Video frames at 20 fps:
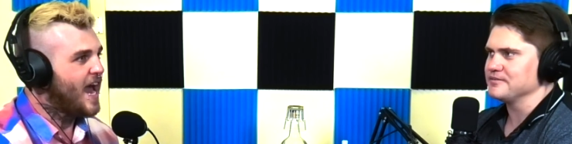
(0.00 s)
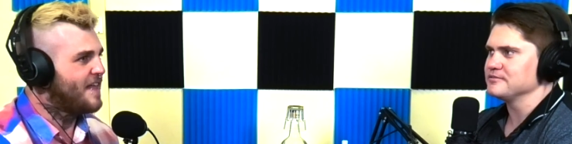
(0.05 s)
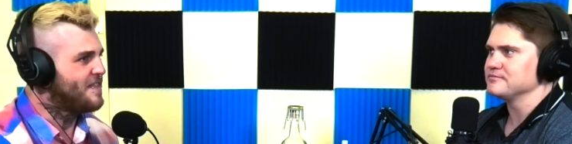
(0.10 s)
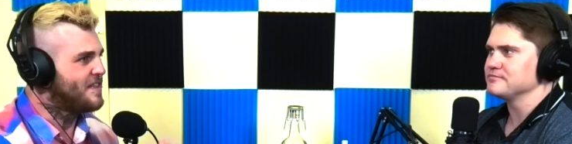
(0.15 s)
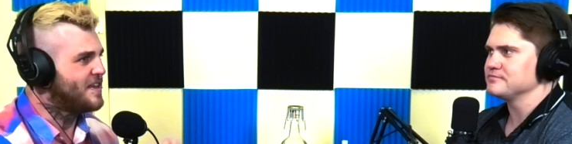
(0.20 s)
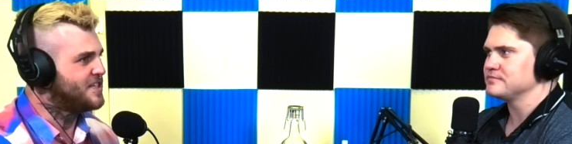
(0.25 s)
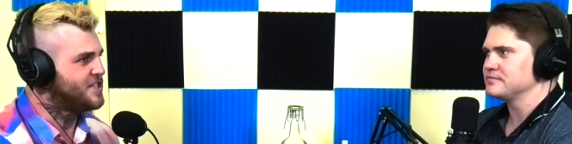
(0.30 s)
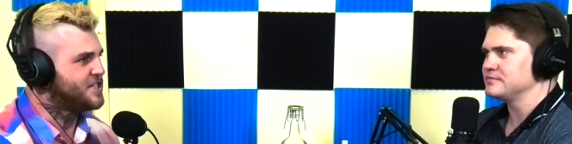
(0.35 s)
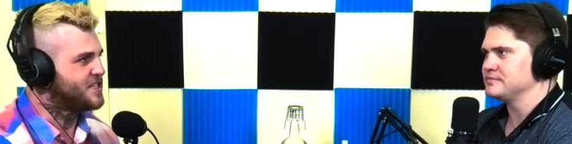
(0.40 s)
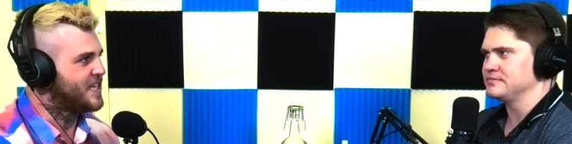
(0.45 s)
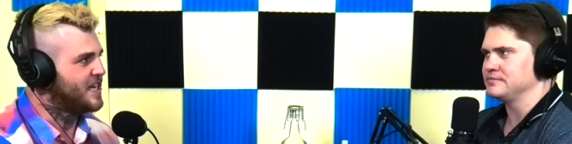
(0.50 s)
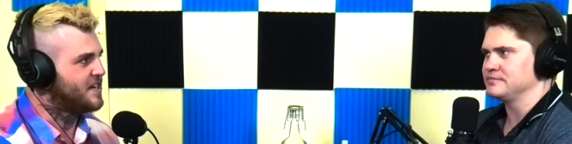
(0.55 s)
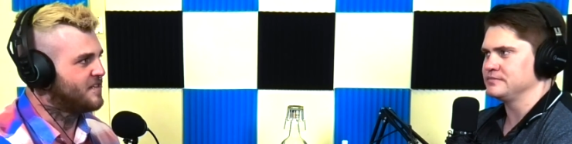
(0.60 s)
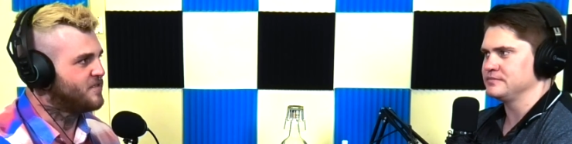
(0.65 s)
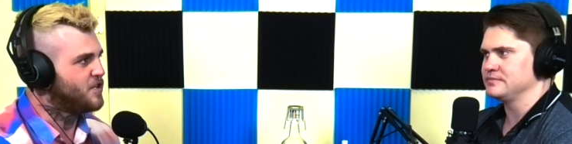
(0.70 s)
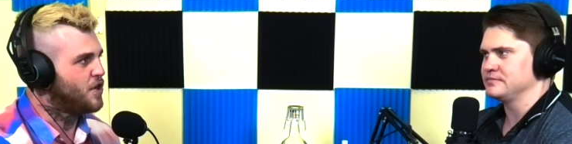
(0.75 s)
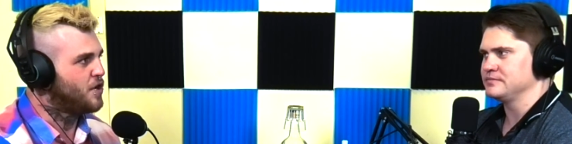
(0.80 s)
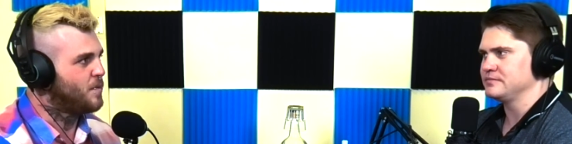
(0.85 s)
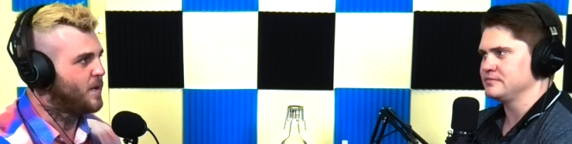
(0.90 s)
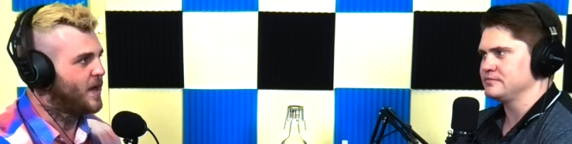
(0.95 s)
Speaker 1: And then just out
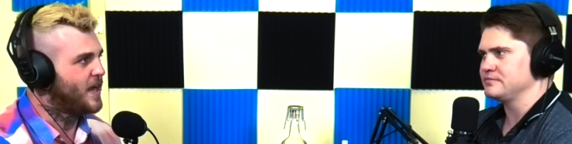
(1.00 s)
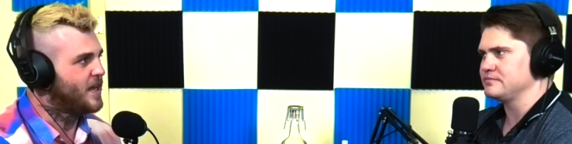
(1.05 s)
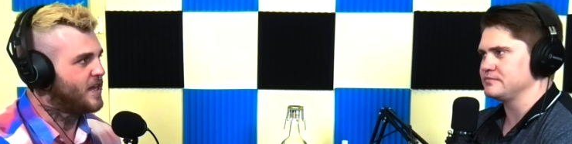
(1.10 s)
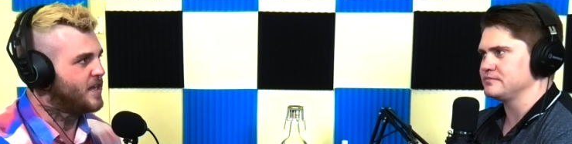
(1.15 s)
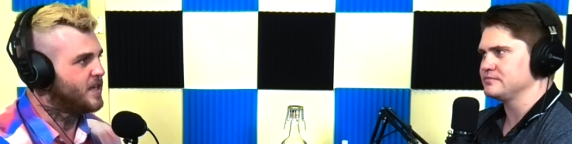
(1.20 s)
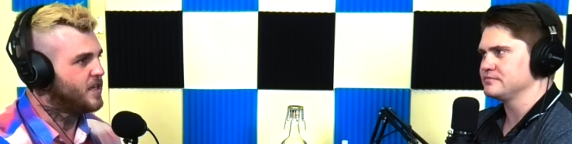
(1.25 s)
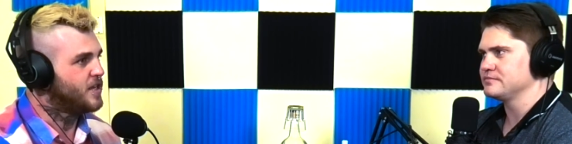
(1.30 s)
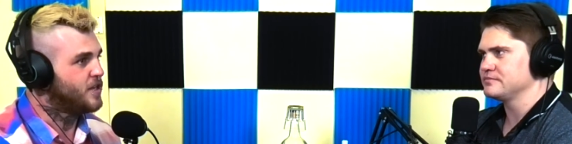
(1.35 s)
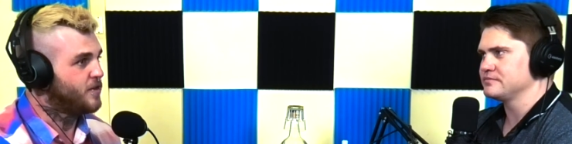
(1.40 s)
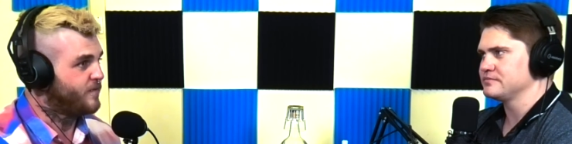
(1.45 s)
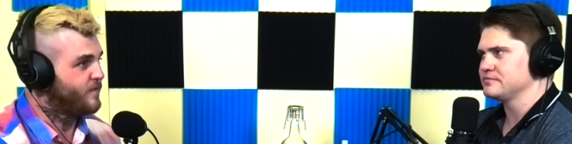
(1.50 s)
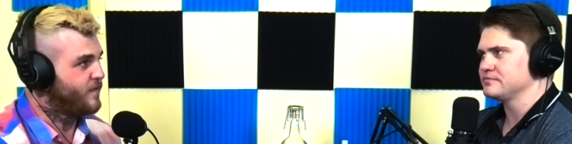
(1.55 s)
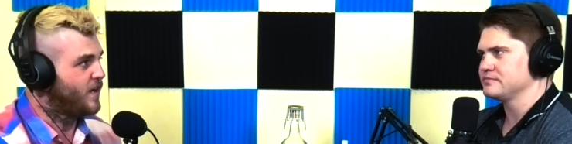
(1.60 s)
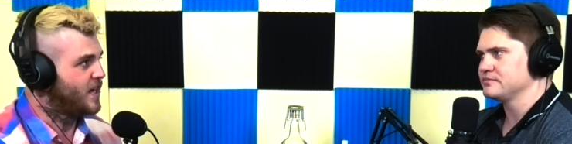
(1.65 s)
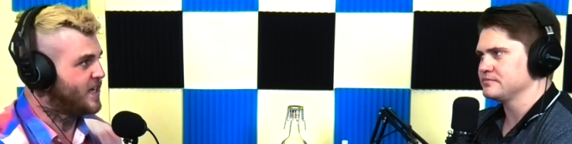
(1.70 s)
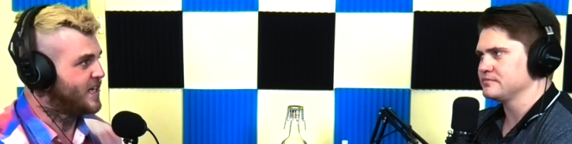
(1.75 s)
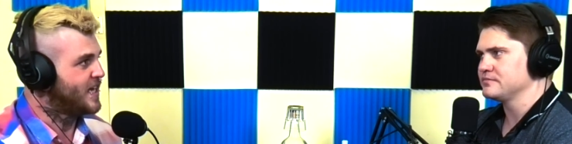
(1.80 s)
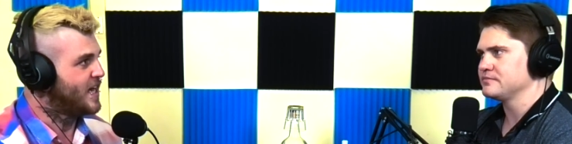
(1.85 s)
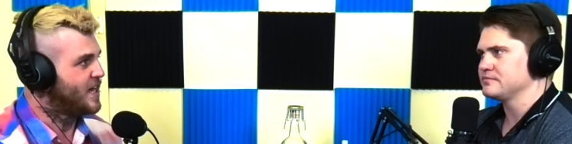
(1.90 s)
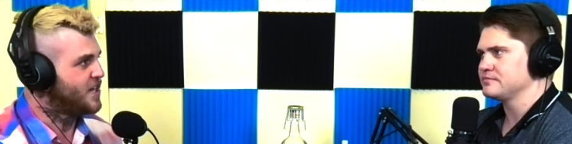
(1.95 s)
of nowhere, you
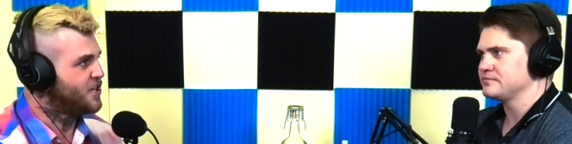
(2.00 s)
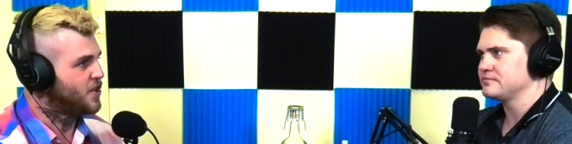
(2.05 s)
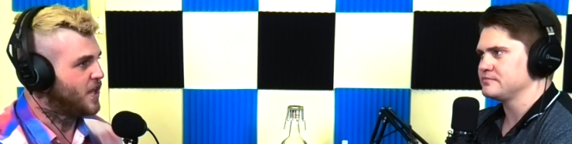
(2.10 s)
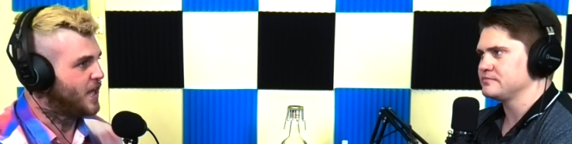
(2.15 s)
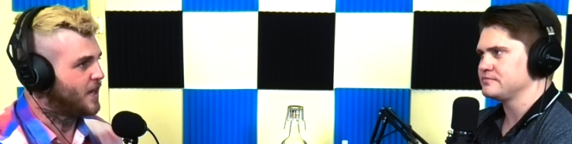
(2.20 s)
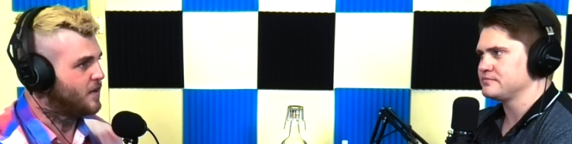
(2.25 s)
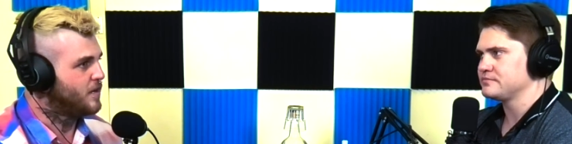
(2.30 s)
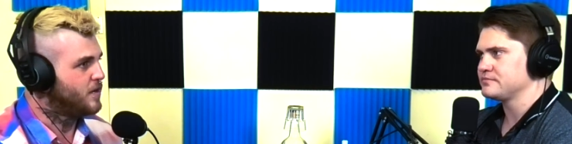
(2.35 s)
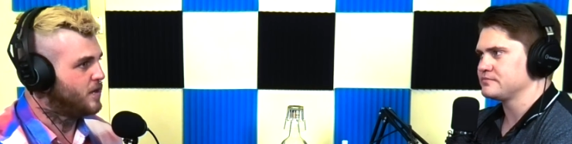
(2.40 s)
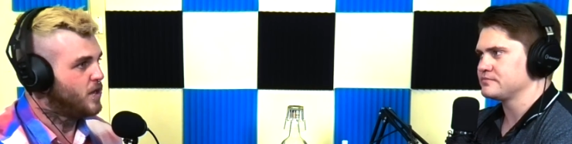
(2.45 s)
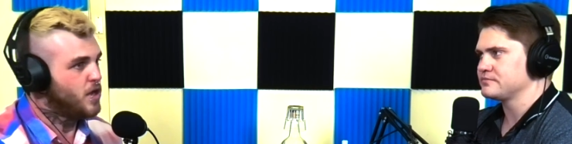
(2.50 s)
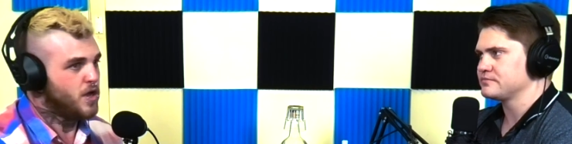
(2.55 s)
find out and you're like,